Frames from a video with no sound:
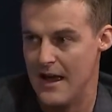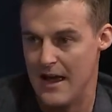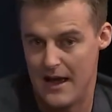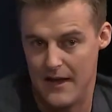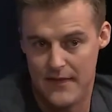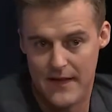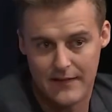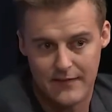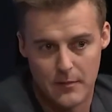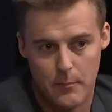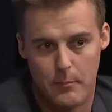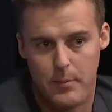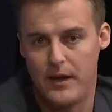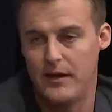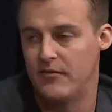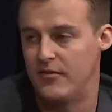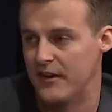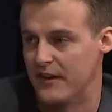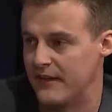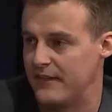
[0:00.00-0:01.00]
And that's a
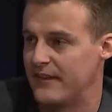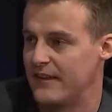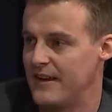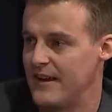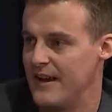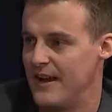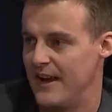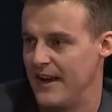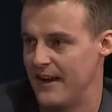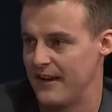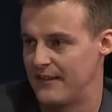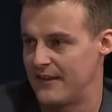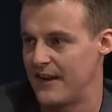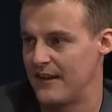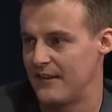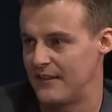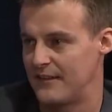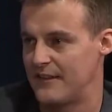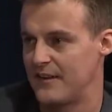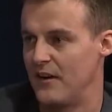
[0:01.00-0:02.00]
pivot, and it
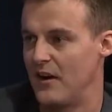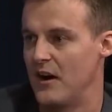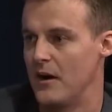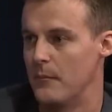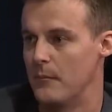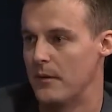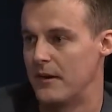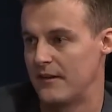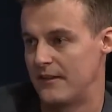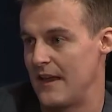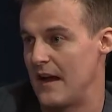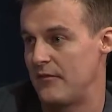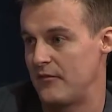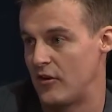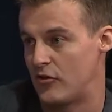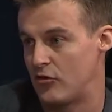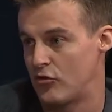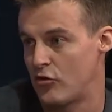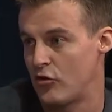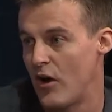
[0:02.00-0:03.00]
takes time because they have to
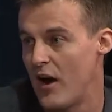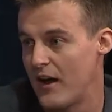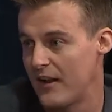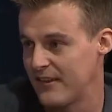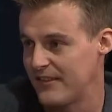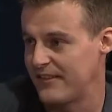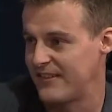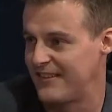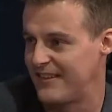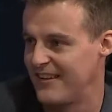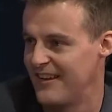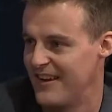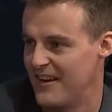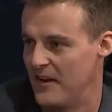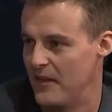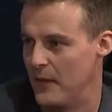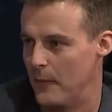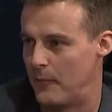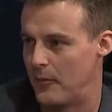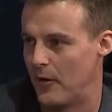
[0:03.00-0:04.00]
trust
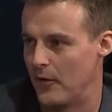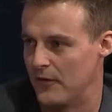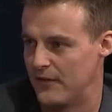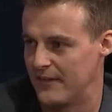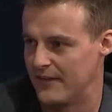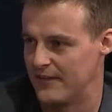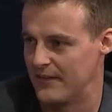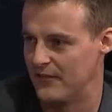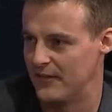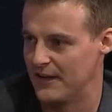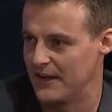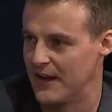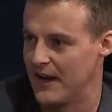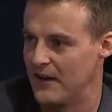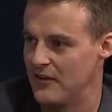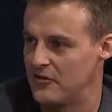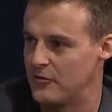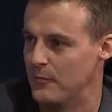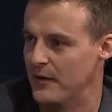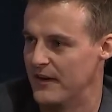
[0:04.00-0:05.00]
the process of
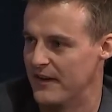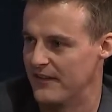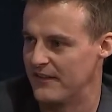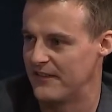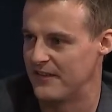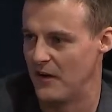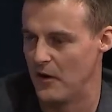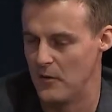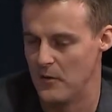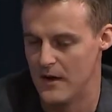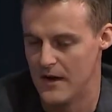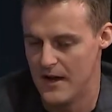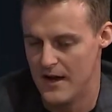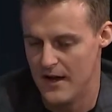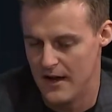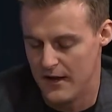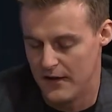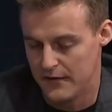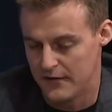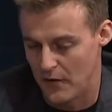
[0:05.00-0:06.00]
engagement. And so,
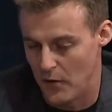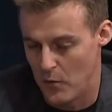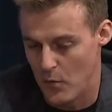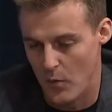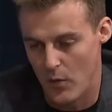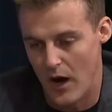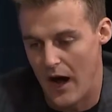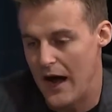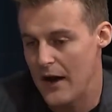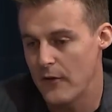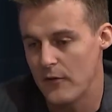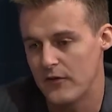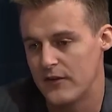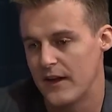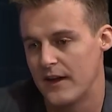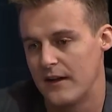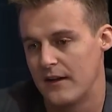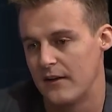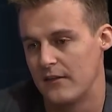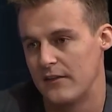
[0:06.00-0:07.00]
so I don't
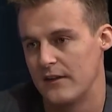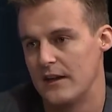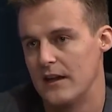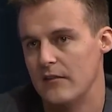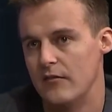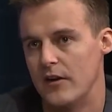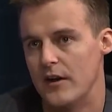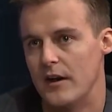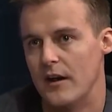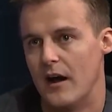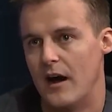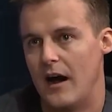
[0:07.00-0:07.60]
take it as a given.